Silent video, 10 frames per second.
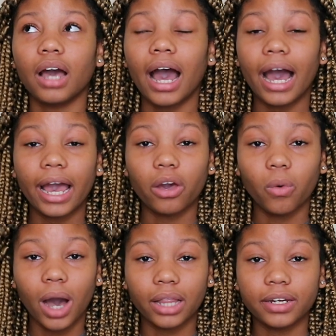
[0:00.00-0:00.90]
high
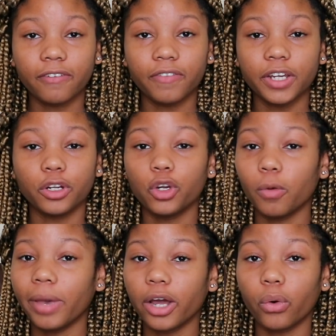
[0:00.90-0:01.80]
quality vendor
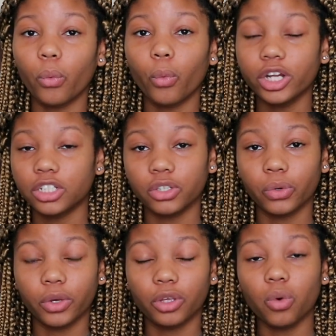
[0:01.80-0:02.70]
no matter what you're
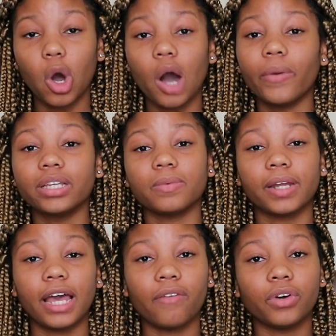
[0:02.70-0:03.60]
doing. You always
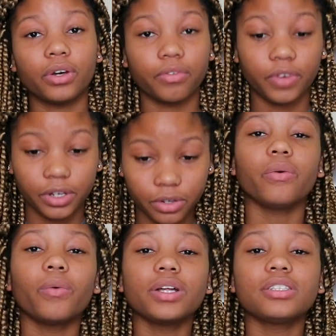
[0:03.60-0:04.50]
wanna have a good vendor.
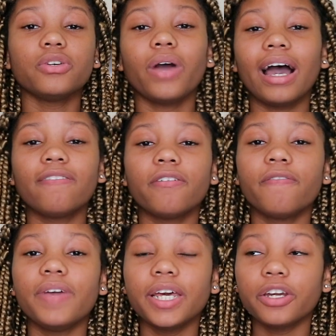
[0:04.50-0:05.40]
And once you have
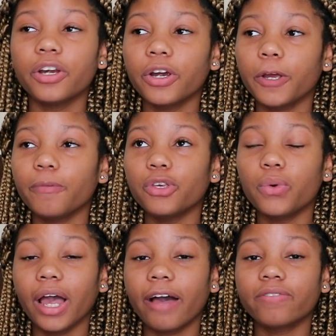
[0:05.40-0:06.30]
a vendor,
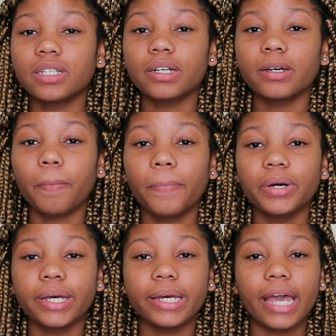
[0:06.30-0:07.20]
you have to
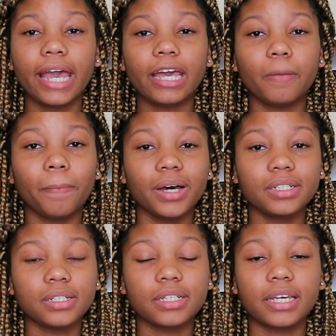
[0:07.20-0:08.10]
put a
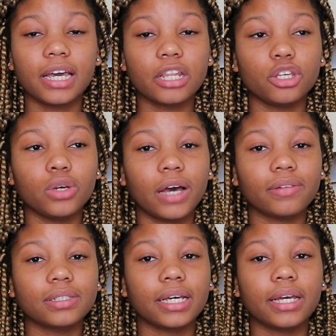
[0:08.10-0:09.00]
budget together. You
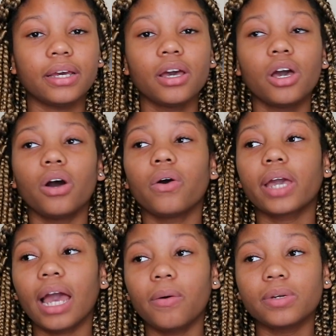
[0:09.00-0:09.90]
have to say,
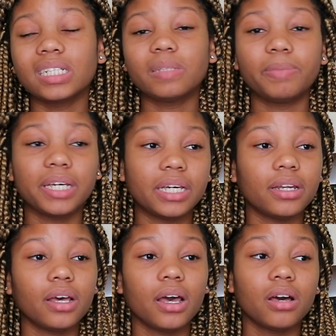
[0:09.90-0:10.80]
okay, I wanna
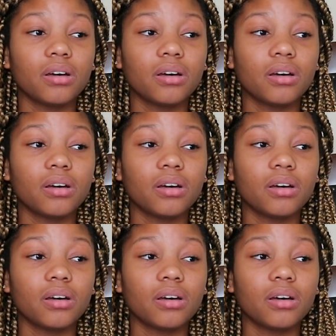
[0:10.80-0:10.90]
spend